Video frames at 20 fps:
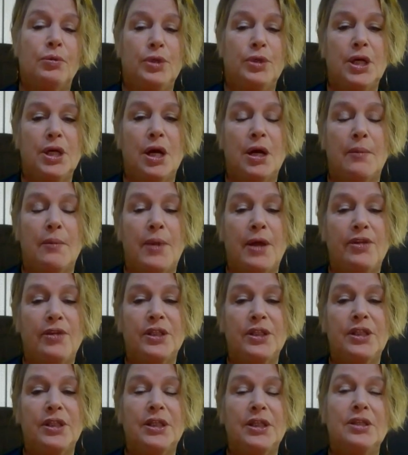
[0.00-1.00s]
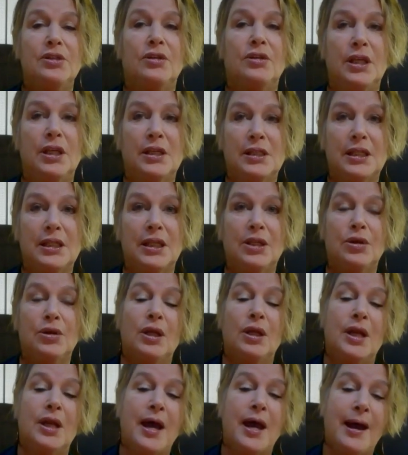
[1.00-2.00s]
we talk about this, these are things that you
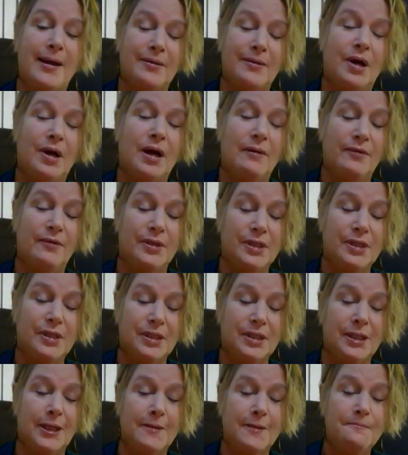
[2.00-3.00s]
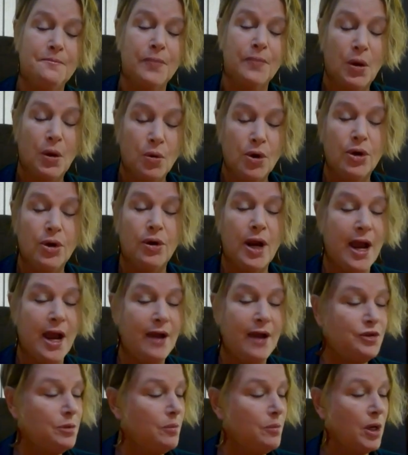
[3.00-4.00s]
can obviously order
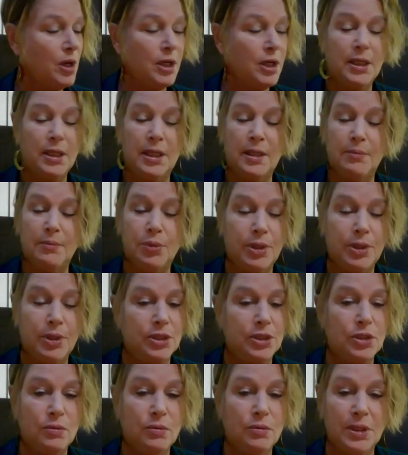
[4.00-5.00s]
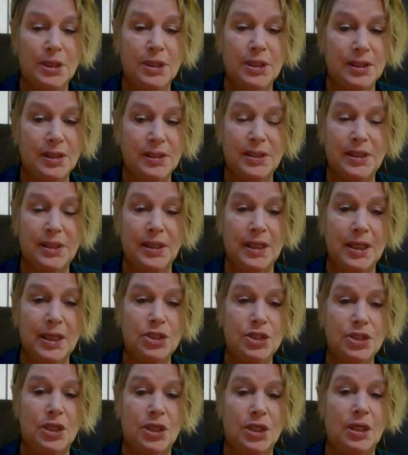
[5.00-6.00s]
aftermarket and put into an existing
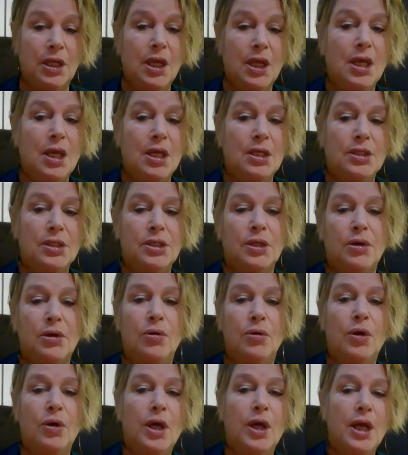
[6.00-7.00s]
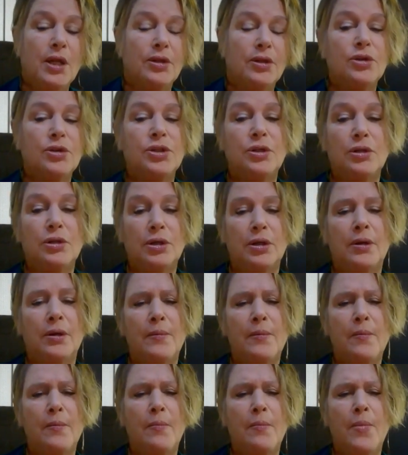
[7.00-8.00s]
kitchen. So those are
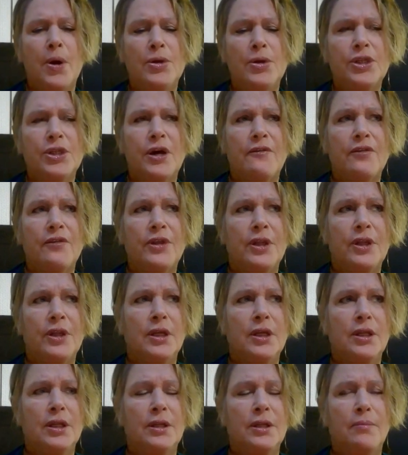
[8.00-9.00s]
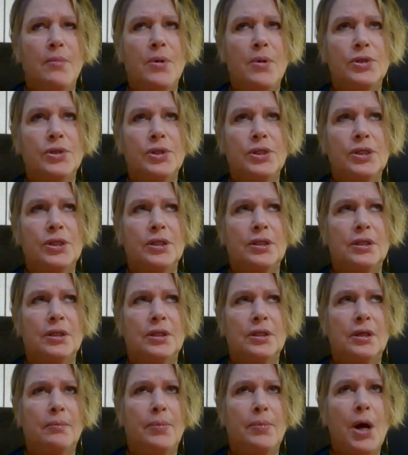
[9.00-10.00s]
most often the most
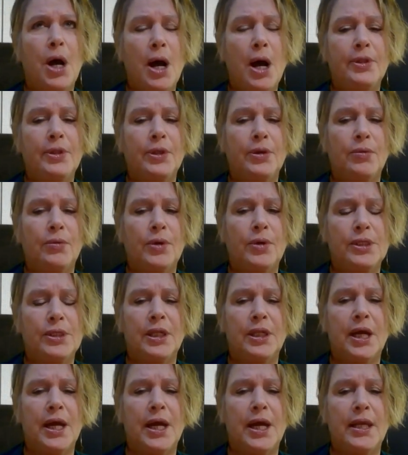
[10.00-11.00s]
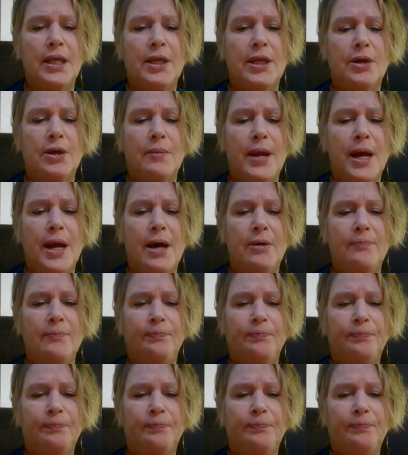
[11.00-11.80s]
popular ones that I hear about.